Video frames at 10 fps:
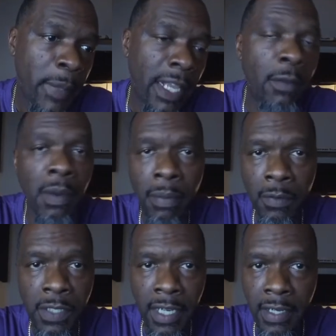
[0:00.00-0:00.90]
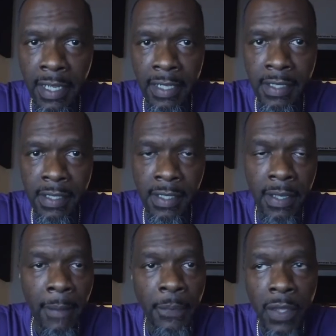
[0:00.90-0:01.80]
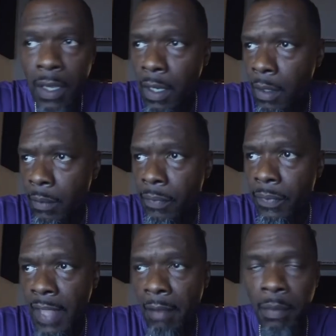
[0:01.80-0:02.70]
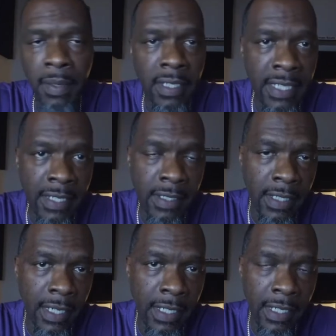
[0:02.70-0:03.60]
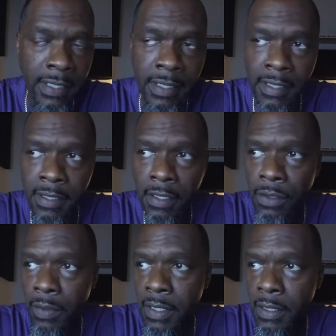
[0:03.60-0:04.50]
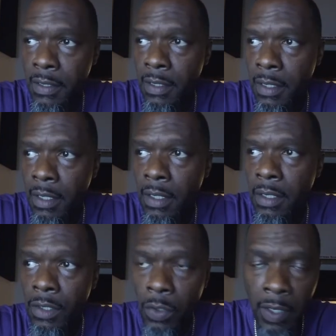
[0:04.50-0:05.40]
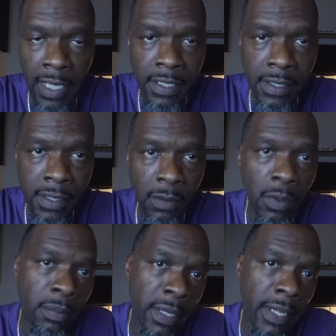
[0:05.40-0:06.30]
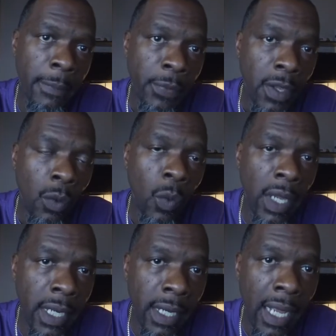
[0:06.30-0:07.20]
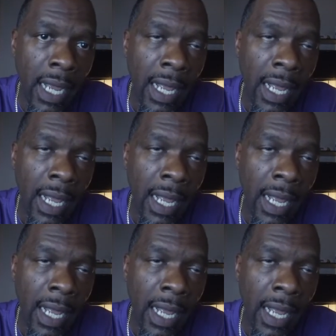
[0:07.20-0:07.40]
and we're both sharing the agency. That would be a designated agency situation. Dual agency would be when